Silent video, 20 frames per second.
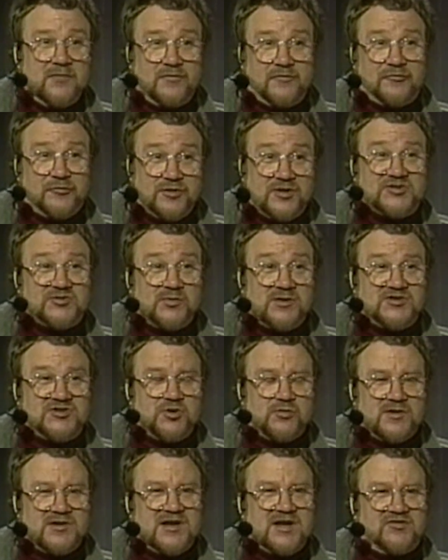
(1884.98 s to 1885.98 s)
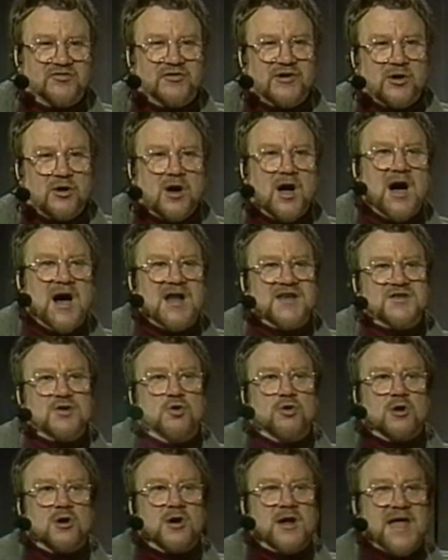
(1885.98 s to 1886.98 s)
For this one, it's your index finger on
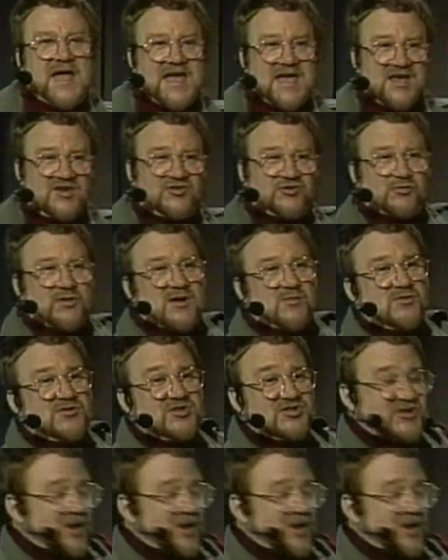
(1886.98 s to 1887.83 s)
your A string, which is